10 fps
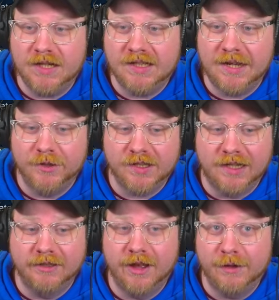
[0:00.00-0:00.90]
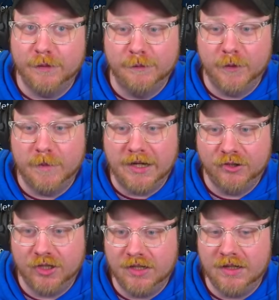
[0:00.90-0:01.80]
tells a lot of
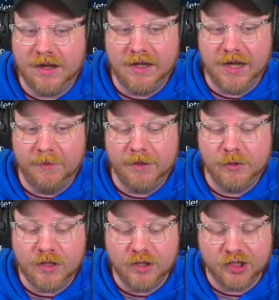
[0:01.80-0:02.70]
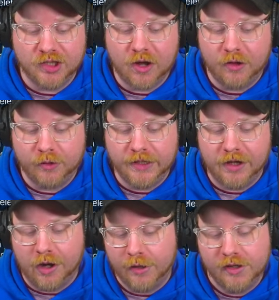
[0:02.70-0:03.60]
information, but you can just toggle it
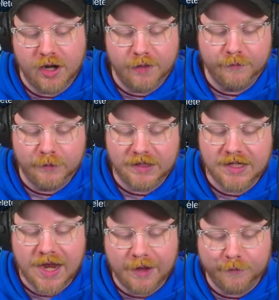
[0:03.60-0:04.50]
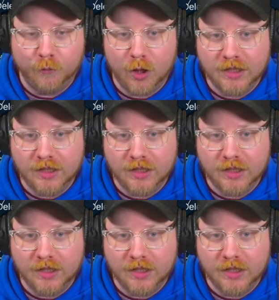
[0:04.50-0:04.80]
on and off with the F1